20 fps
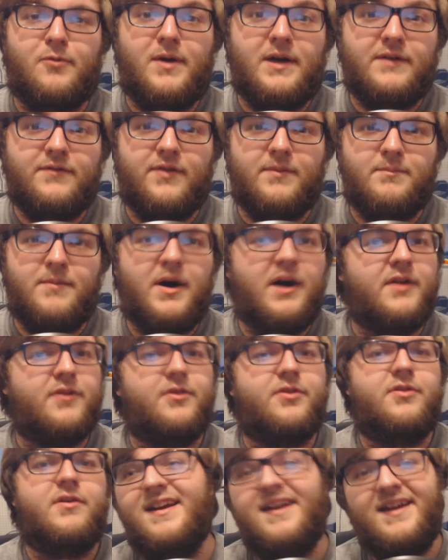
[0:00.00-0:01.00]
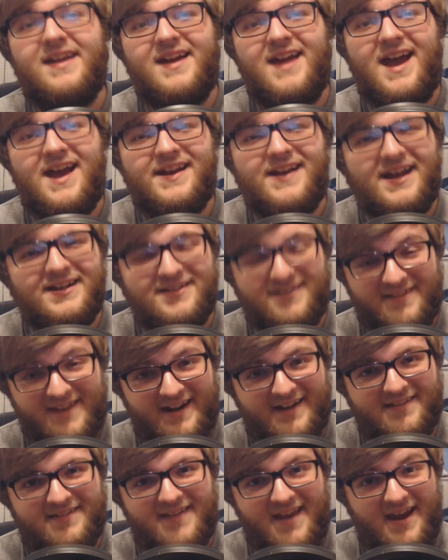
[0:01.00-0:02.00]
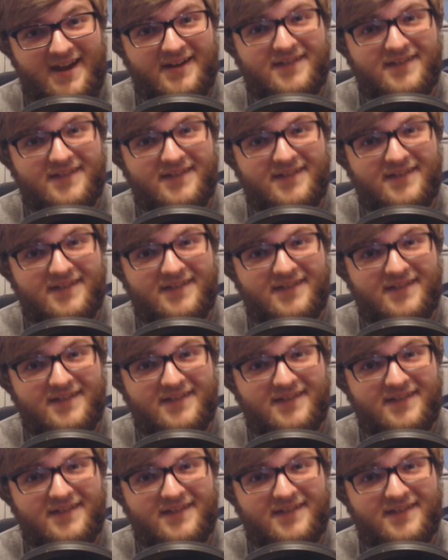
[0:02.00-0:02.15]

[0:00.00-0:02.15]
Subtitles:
of the month. And I just gotta say,